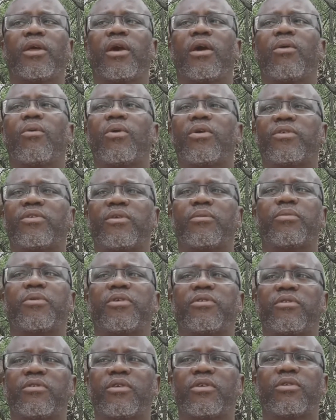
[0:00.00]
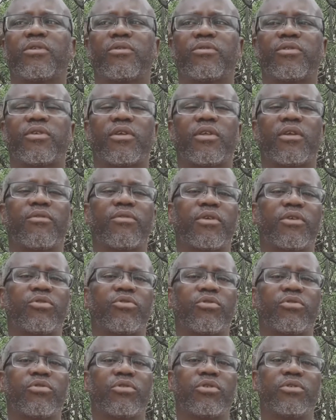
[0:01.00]
I was the president of South African
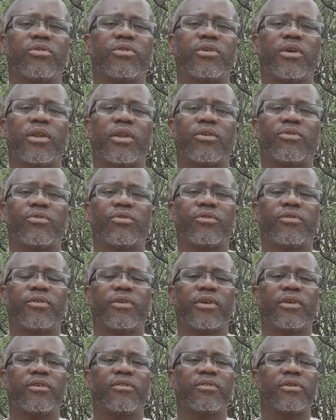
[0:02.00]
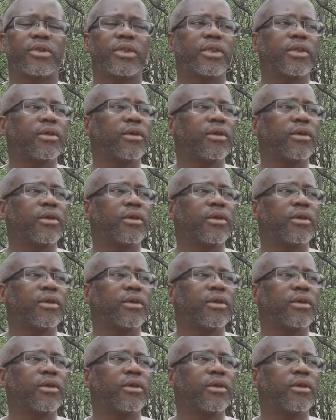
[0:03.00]
Sociological Association.